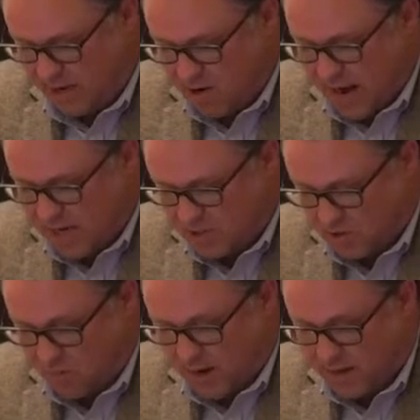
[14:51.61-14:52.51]

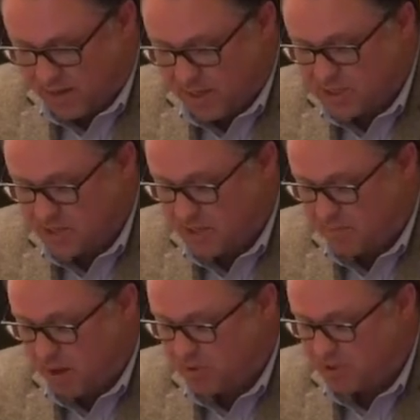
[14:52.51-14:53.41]
international recognition
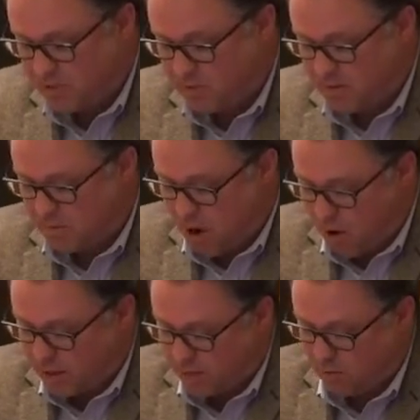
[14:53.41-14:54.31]
that publishing with an
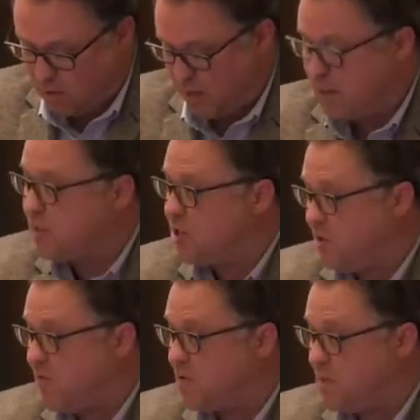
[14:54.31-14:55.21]
American or English
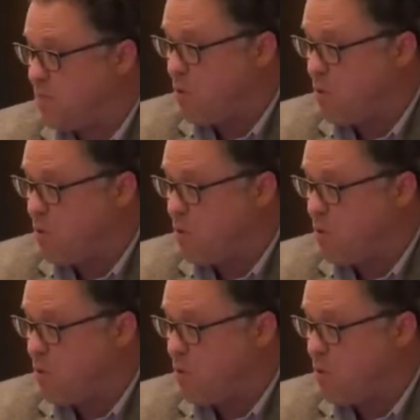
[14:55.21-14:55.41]
university